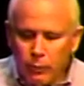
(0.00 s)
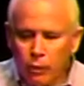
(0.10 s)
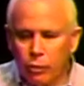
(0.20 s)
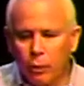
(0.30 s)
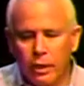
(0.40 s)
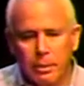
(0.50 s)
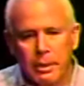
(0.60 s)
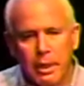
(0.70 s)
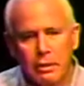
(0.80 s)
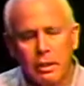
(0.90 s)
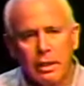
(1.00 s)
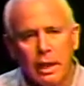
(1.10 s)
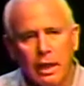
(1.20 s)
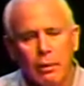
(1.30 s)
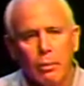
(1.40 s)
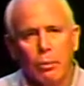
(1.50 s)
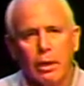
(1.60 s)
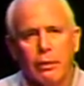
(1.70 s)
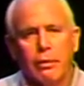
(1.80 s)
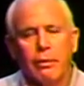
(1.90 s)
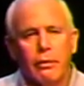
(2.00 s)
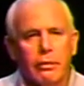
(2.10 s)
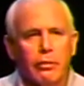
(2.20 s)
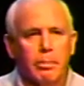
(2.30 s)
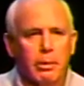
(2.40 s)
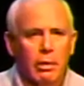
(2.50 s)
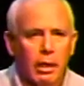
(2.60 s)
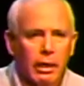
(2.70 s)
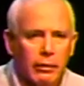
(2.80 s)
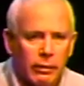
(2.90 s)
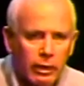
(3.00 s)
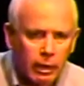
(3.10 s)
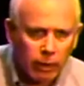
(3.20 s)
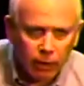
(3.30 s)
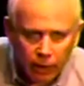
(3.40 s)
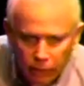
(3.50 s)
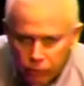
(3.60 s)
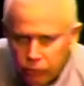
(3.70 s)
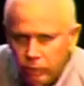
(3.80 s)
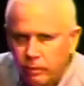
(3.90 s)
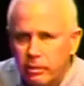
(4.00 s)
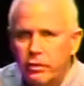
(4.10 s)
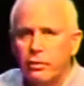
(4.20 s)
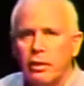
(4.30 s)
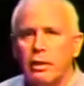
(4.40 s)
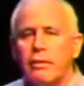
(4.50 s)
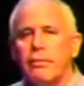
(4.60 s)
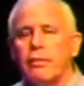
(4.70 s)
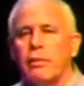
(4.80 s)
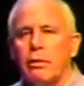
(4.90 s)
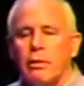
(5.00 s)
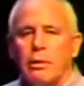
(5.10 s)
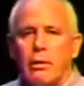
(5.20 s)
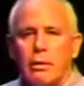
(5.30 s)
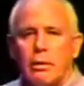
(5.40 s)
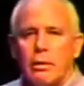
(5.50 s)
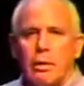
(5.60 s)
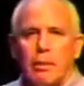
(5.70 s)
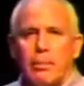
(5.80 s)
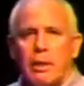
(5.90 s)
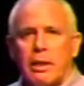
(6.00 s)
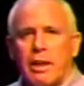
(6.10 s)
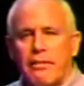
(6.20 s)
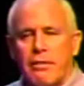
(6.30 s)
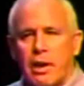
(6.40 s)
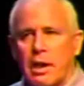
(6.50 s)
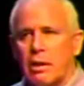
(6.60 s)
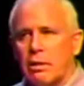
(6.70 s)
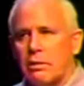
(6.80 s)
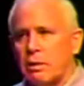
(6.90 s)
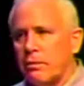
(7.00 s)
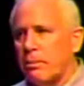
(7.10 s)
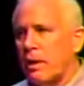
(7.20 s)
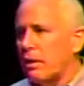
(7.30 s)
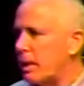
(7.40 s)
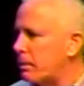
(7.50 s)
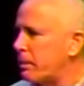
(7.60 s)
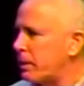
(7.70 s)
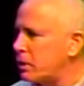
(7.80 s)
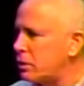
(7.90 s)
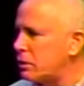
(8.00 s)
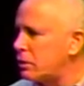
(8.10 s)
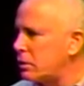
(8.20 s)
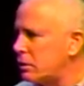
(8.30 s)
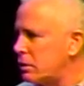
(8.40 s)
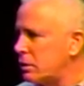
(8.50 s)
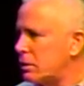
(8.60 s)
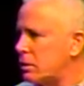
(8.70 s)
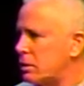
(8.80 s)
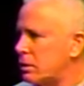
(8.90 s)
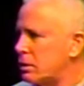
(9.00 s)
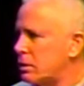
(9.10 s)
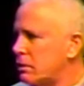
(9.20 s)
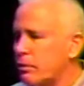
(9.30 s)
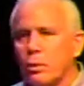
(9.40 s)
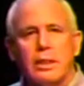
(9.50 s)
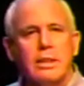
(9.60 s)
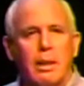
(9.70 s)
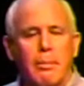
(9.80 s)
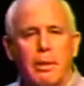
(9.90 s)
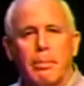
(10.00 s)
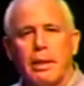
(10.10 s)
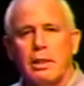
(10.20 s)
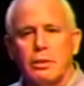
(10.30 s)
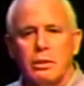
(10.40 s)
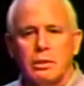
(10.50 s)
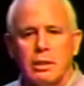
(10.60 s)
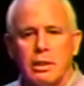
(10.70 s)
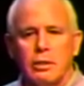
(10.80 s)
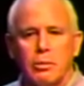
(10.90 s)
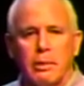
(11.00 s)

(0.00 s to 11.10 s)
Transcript: so we're going to begin today with the SPIL line. And you should have received a PDF file of about how many pages? 40-something pages in your